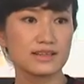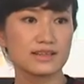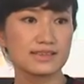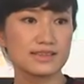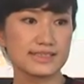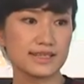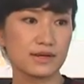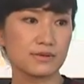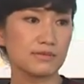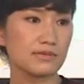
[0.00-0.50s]

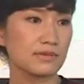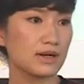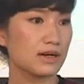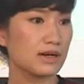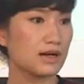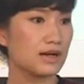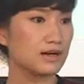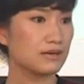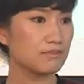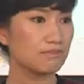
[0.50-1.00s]
So
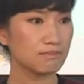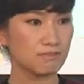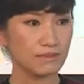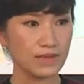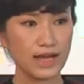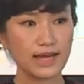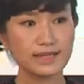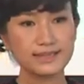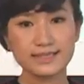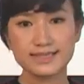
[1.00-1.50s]

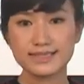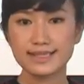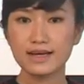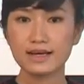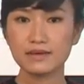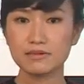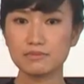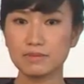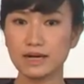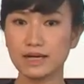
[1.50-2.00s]
I
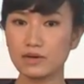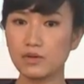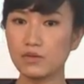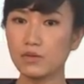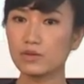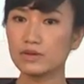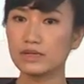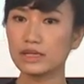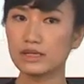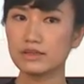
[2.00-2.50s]
designed
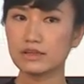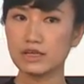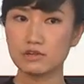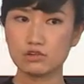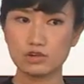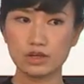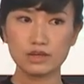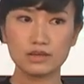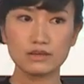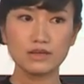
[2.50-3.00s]
all the
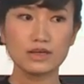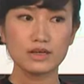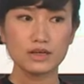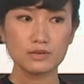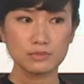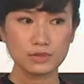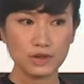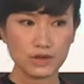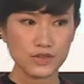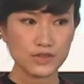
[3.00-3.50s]
teaching
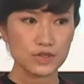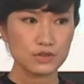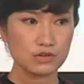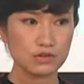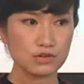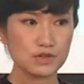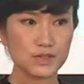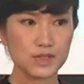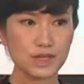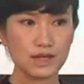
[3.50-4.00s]

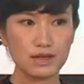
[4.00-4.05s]
procedures